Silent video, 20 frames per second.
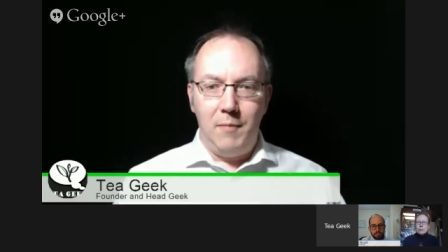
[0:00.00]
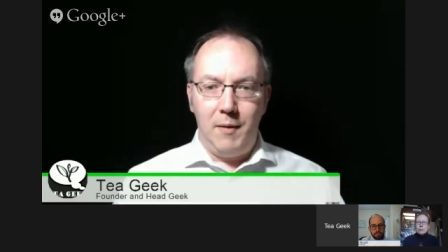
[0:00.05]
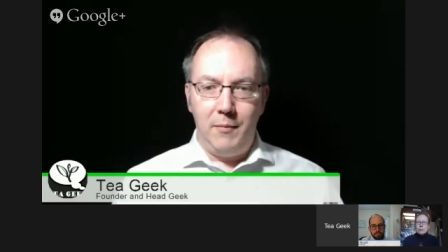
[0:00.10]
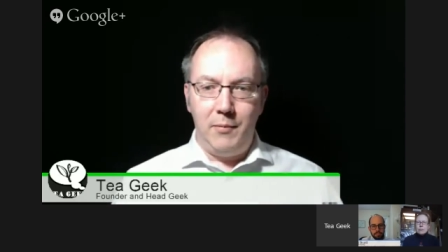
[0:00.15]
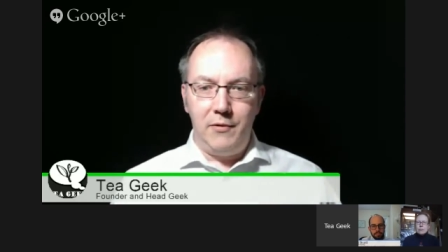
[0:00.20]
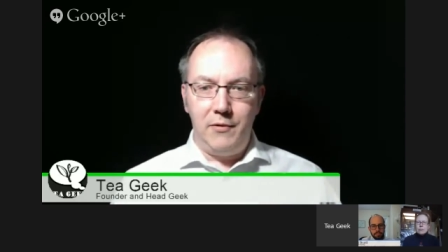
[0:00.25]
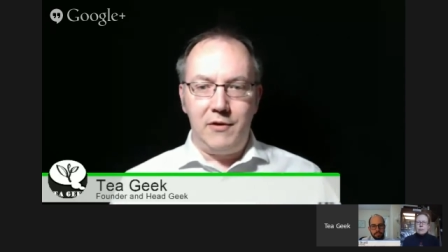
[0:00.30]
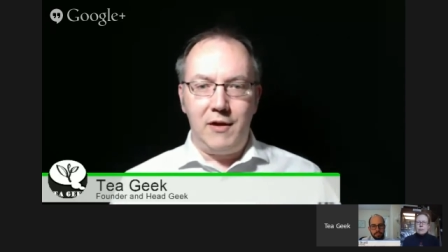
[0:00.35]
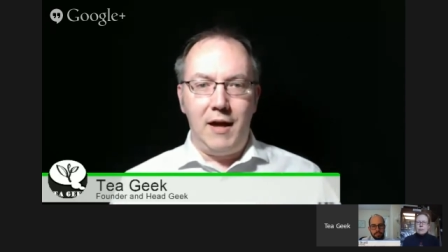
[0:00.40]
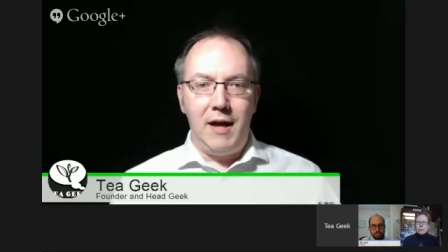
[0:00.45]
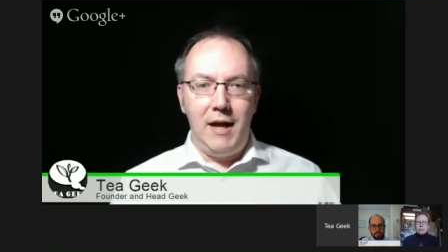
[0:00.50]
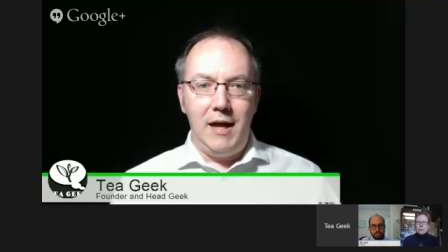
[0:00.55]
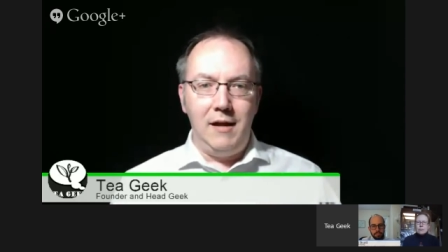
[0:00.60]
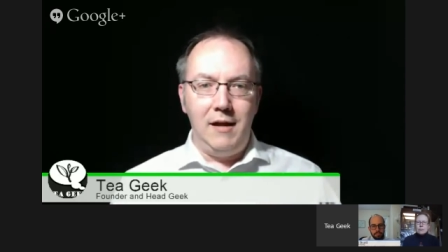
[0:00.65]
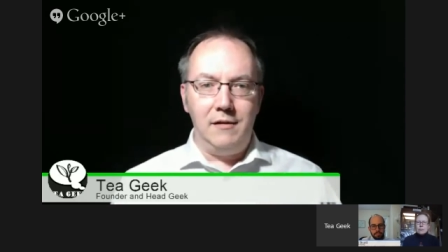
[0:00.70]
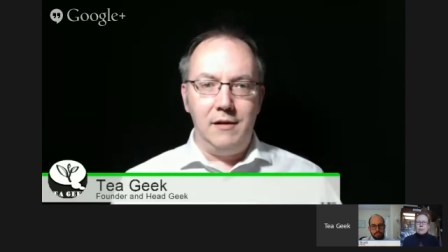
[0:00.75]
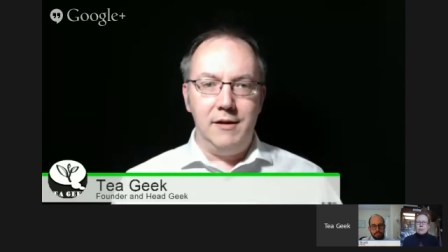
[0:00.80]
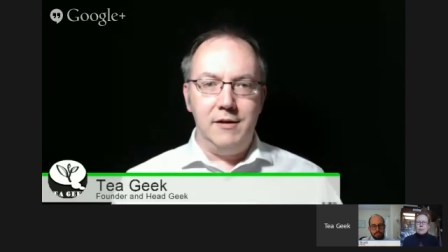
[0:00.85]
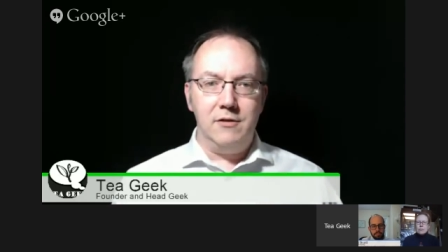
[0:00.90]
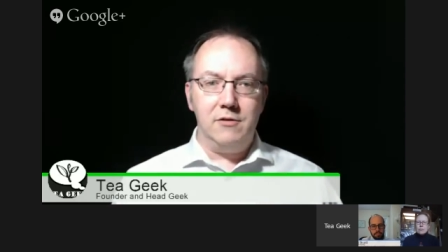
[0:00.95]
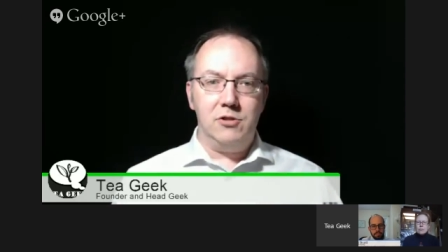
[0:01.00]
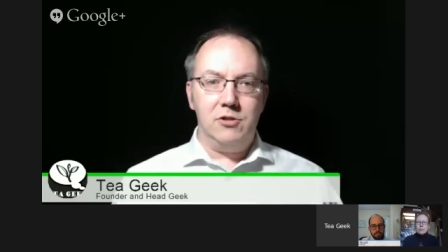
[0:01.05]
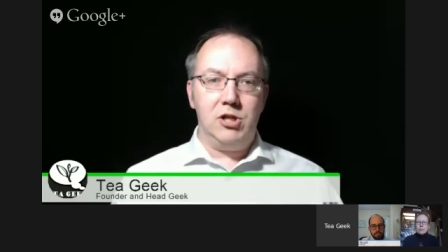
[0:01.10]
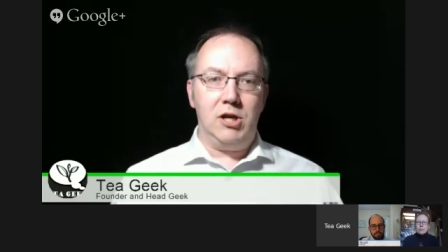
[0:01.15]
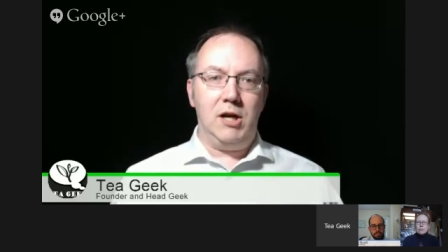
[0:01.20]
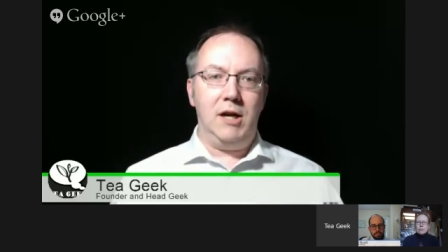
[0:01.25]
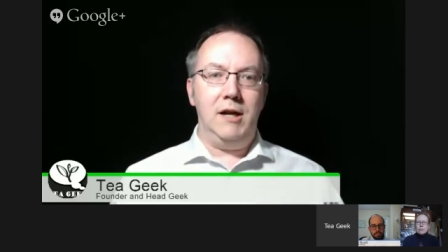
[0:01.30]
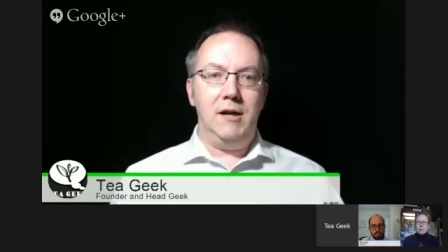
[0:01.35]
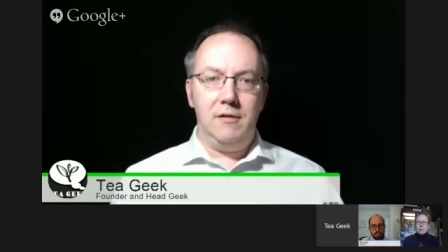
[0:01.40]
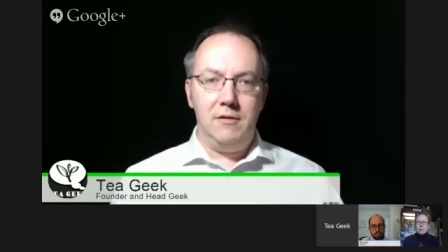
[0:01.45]
People say England or
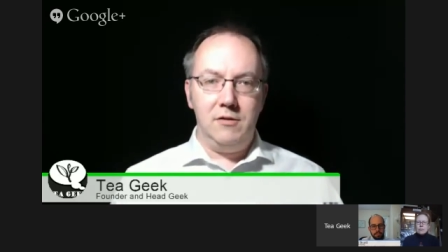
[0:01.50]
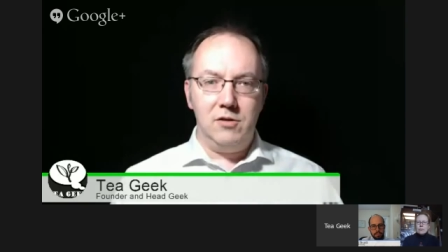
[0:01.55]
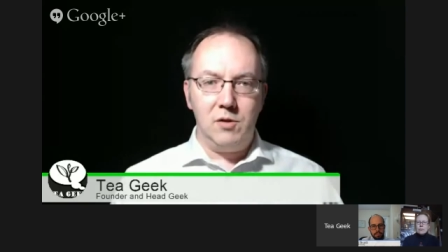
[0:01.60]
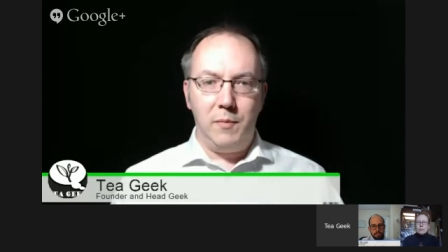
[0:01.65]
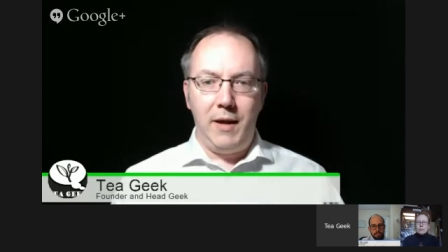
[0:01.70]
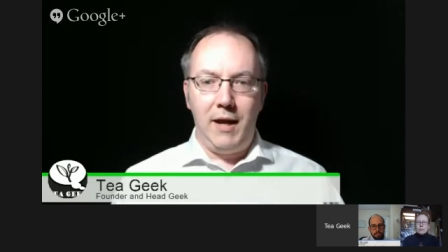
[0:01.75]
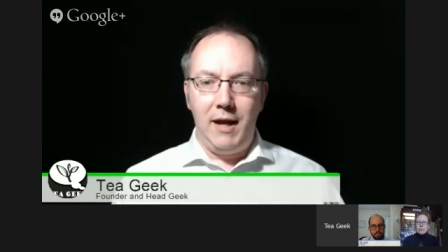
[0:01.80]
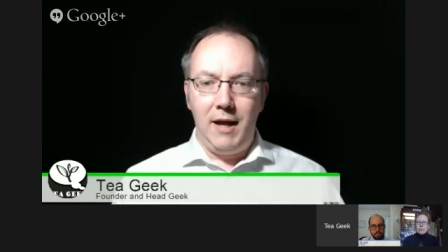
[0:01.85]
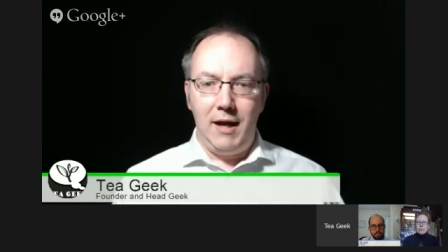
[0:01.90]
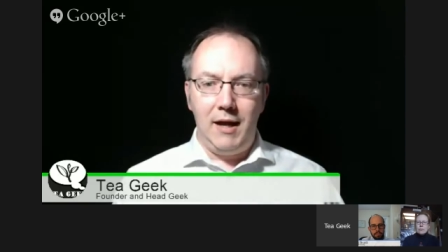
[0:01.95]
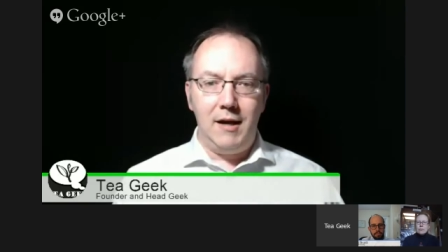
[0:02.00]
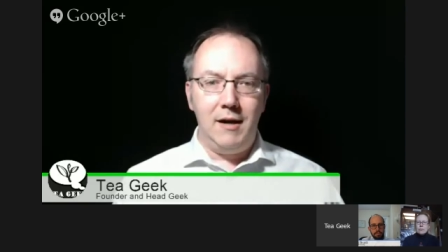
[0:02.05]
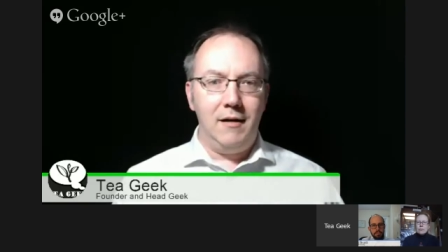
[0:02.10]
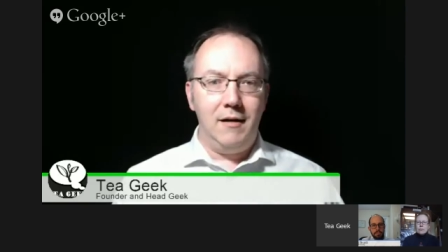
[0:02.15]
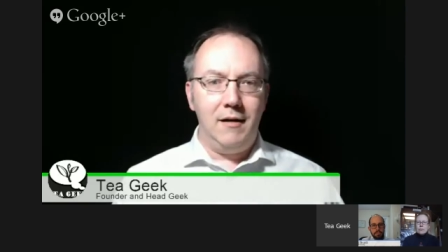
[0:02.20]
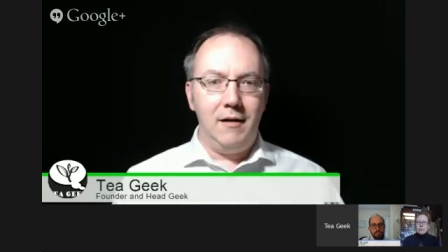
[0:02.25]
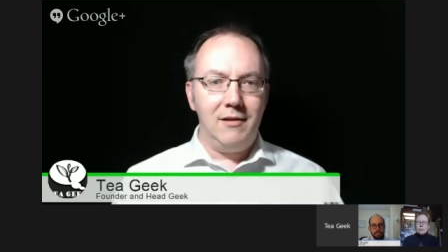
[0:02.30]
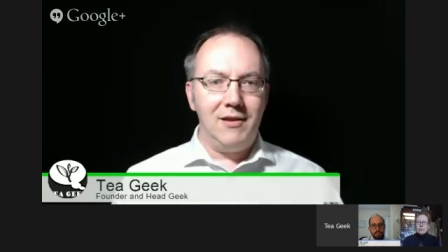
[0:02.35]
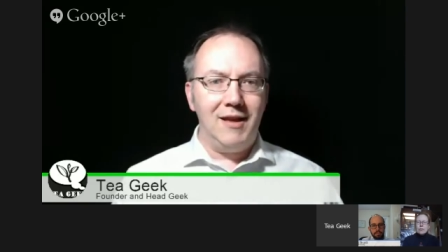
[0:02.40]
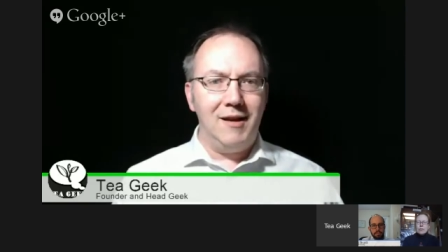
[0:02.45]
China or Japan, and it's